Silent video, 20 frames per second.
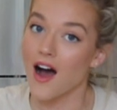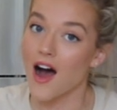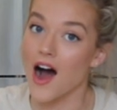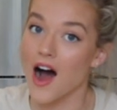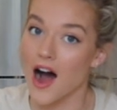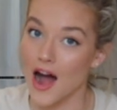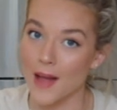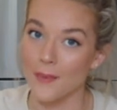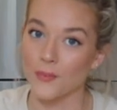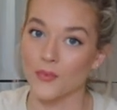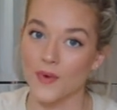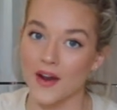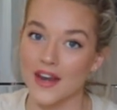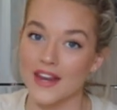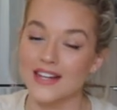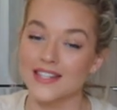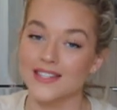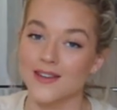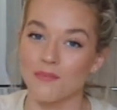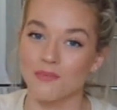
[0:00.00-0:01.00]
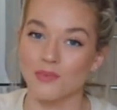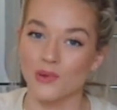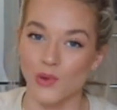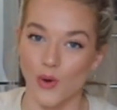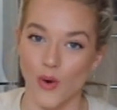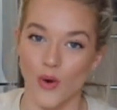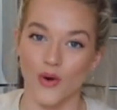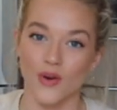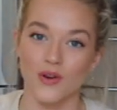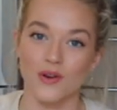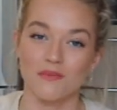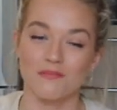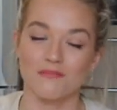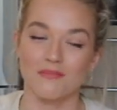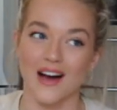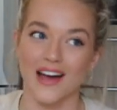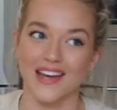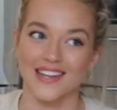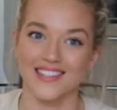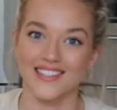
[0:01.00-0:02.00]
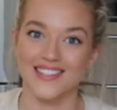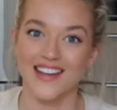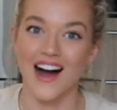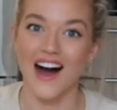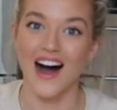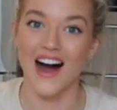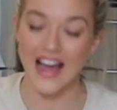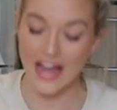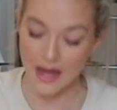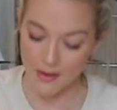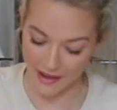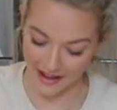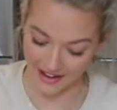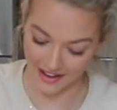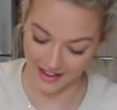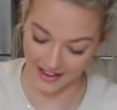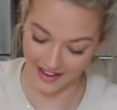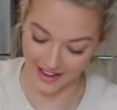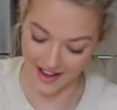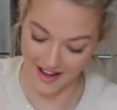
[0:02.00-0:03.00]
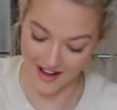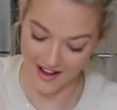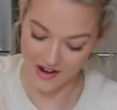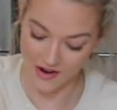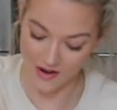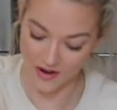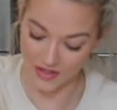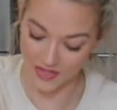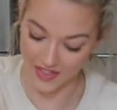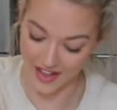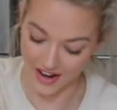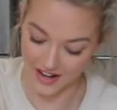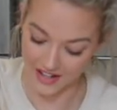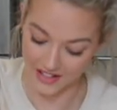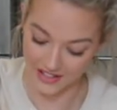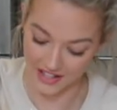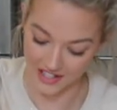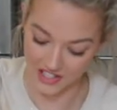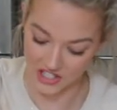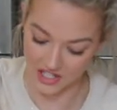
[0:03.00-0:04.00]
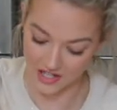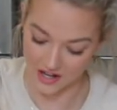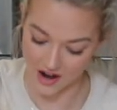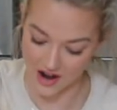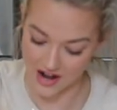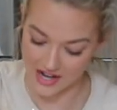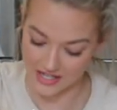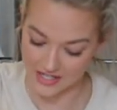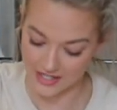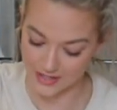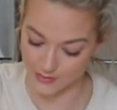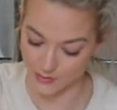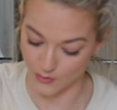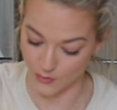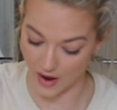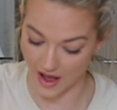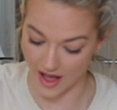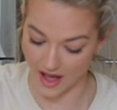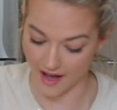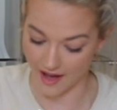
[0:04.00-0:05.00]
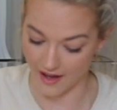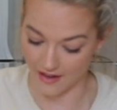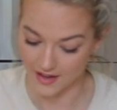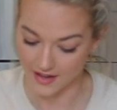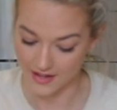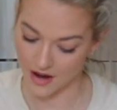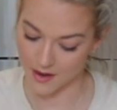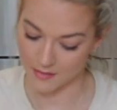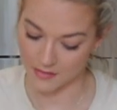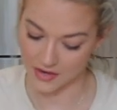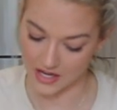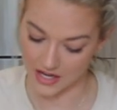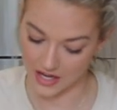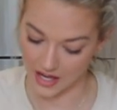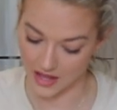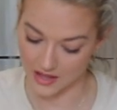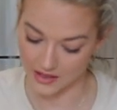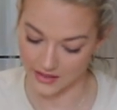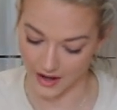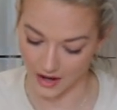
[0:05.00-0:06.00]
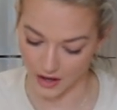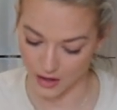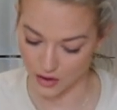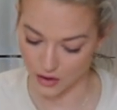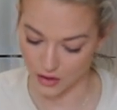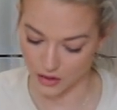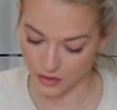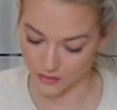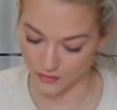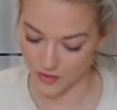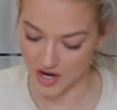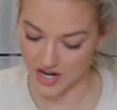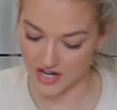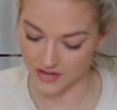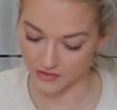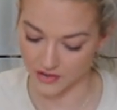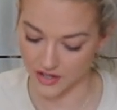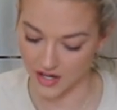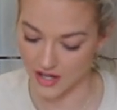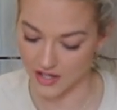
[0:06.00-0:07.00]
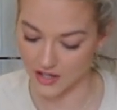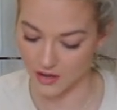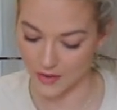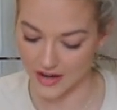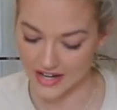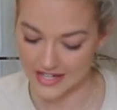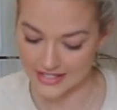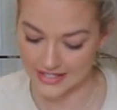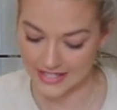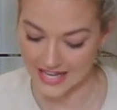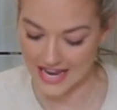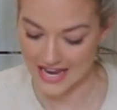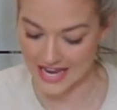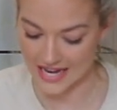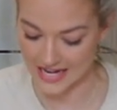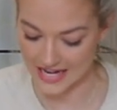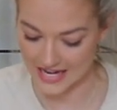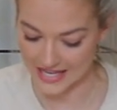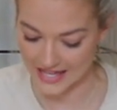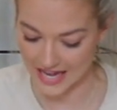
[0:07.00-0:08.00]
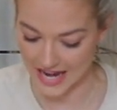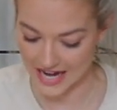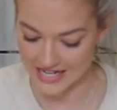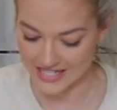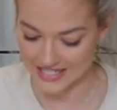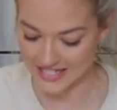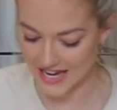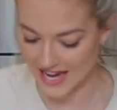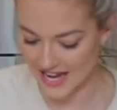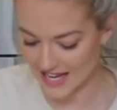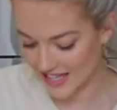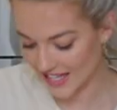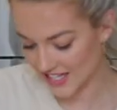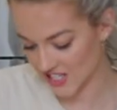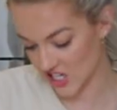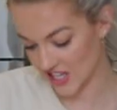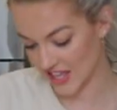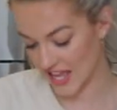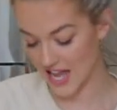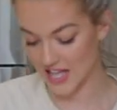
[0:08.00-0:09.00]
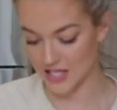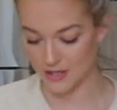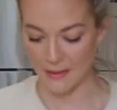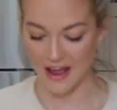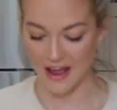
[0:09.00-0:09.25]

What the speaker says: I'm ready to blow my entire bank account on that collection, I swear. I'm gonna get like 3 different colorways in that entire collection, thank you so